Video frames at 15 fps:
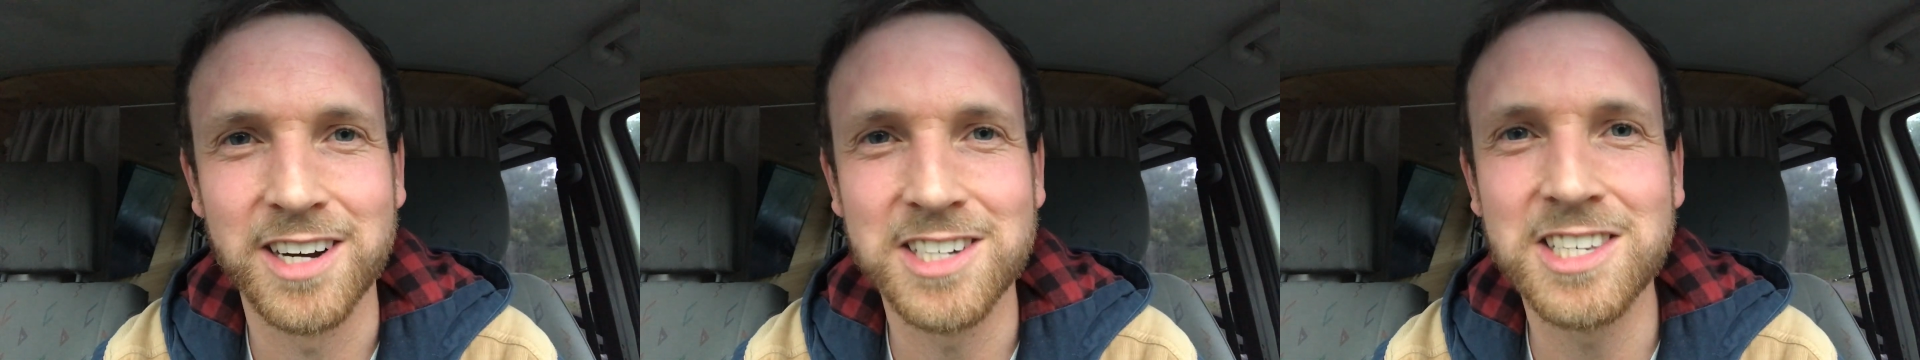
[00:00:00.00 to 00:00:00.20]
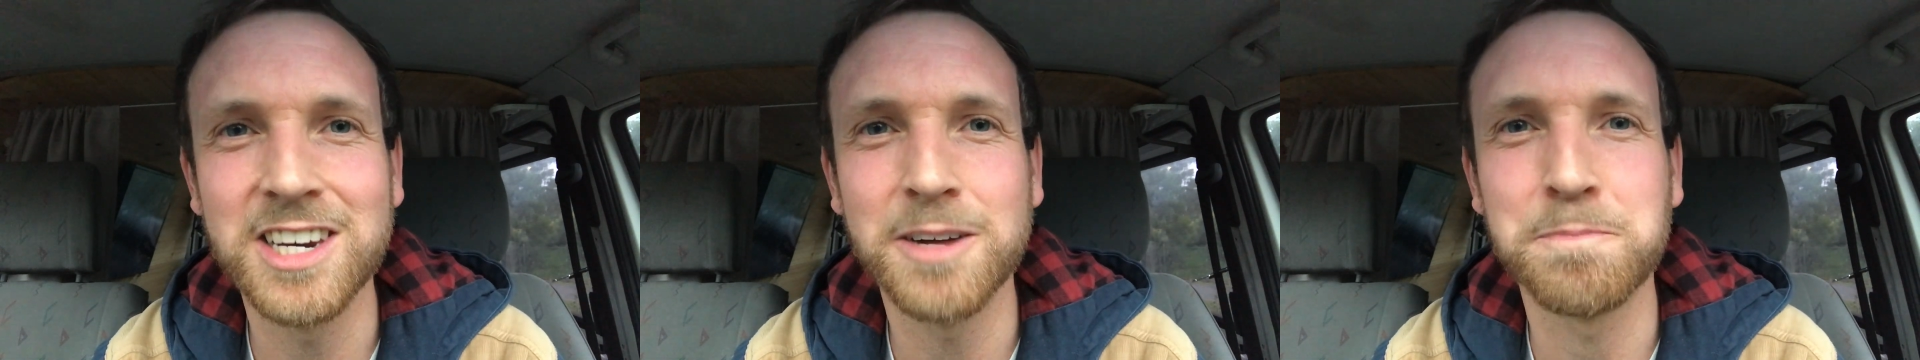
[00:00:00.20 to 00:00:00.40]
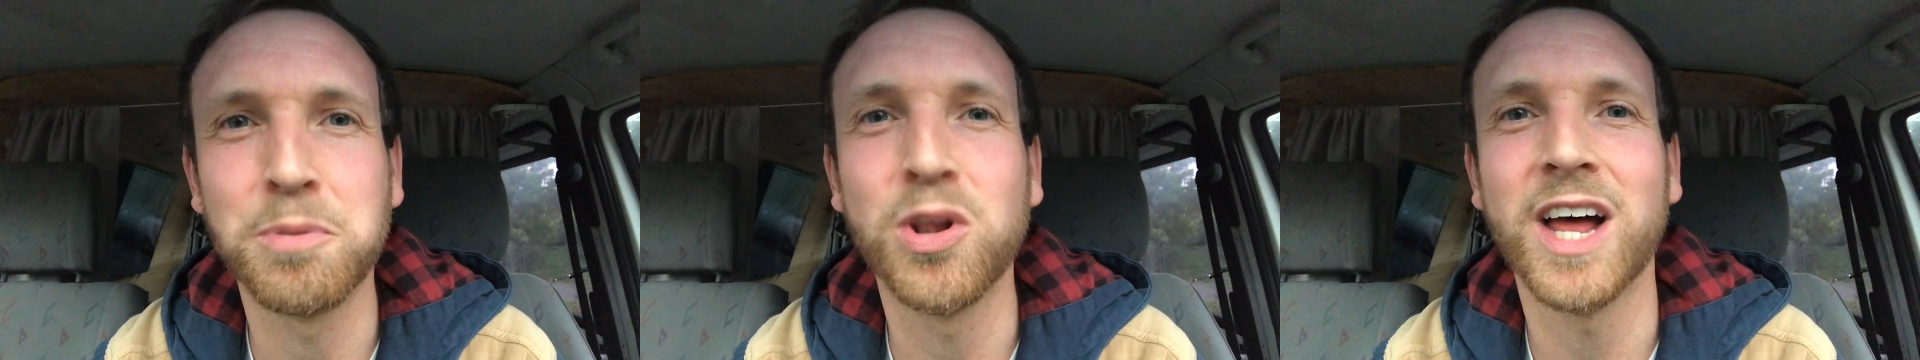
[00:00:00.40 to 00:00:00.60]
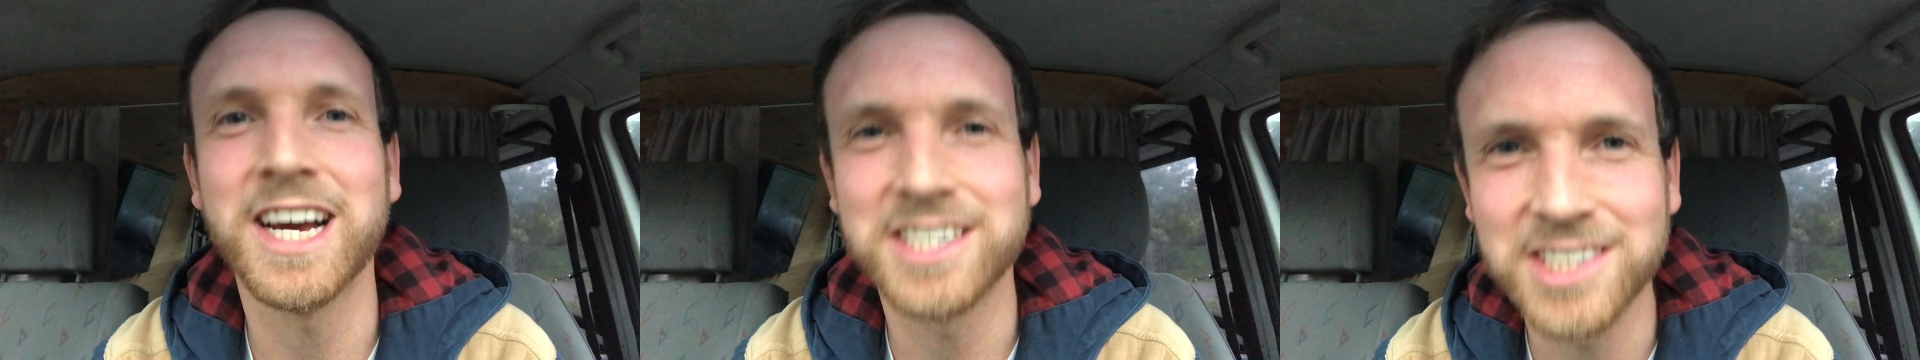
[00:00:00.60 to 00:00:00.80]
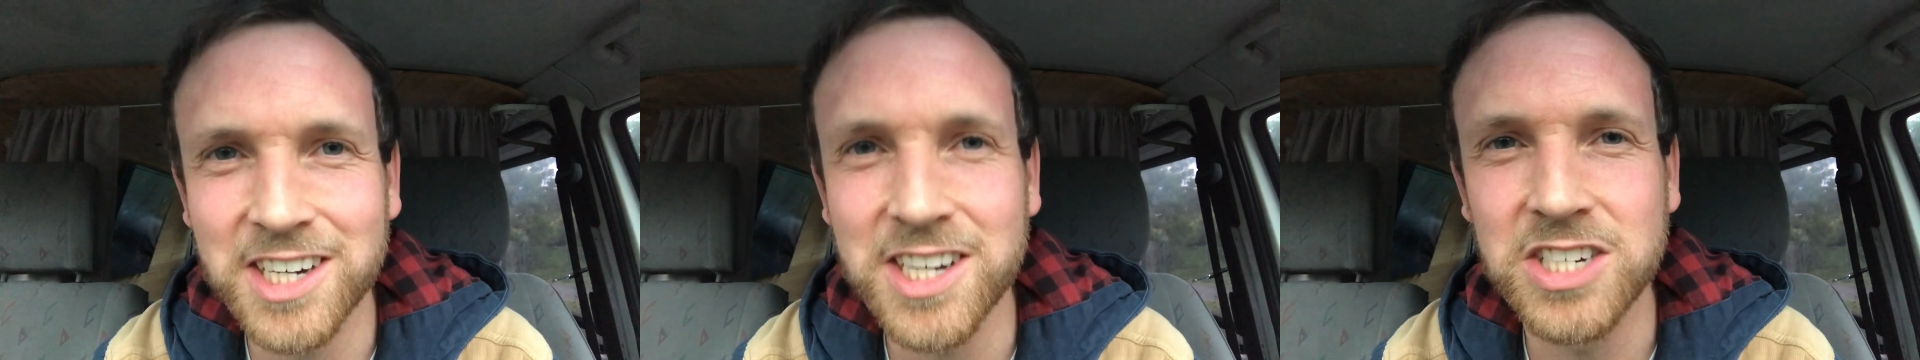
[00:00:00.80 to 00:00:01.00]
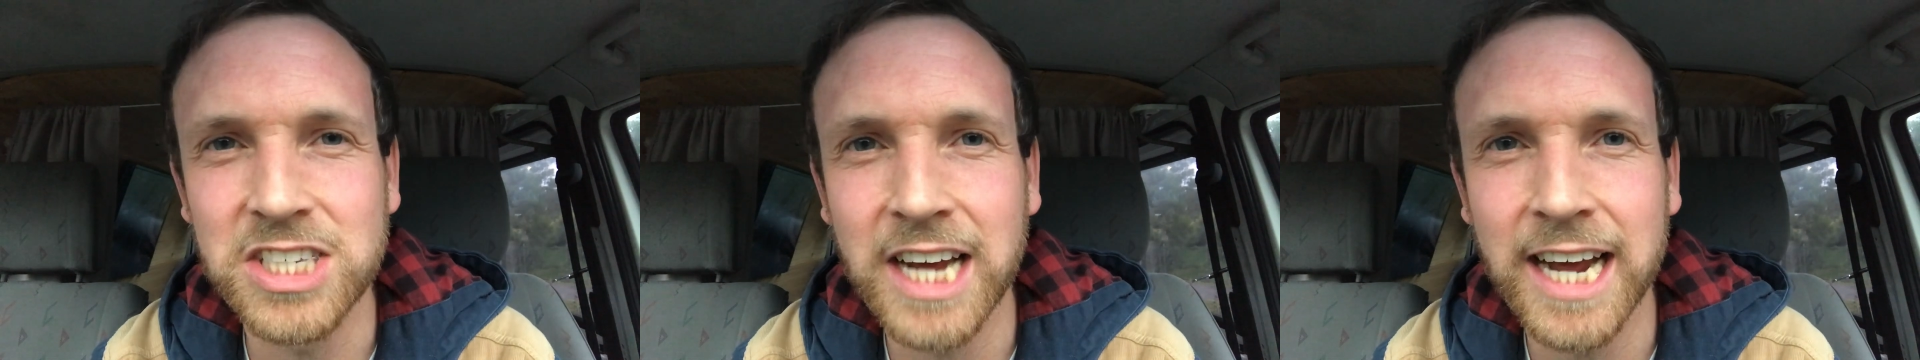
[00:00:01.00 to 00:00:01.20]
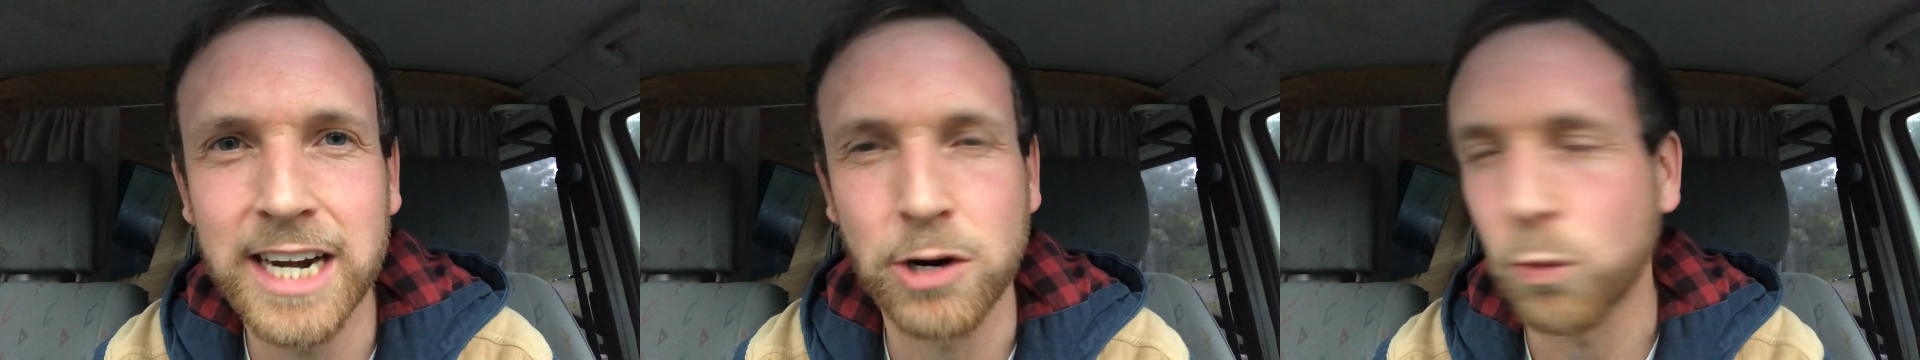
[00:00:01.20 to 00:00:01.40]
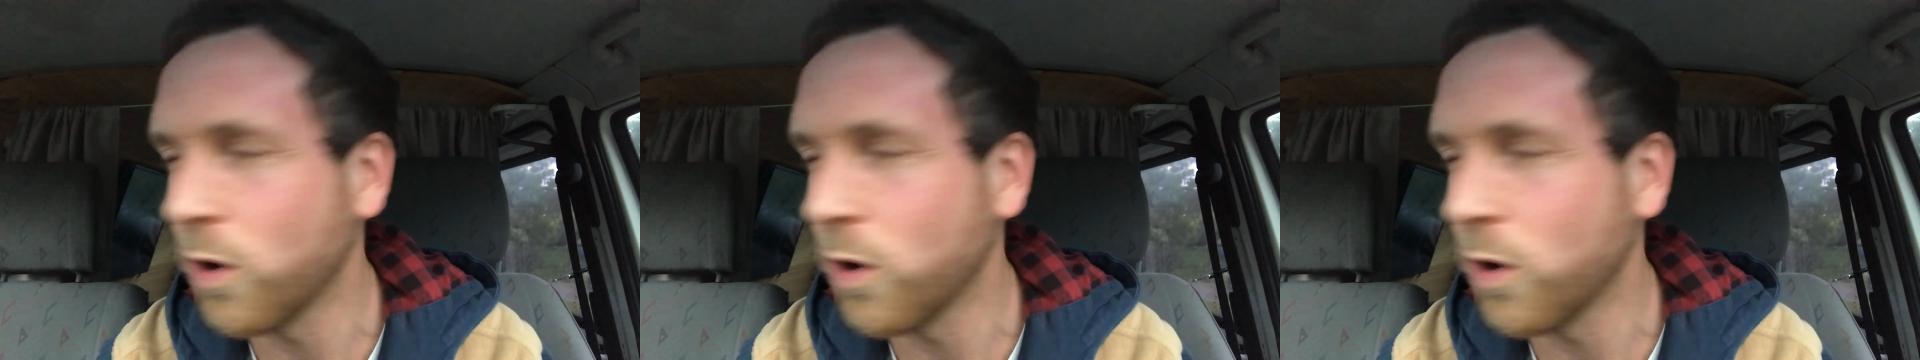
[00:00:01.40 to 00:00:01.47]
It's in a plastic container.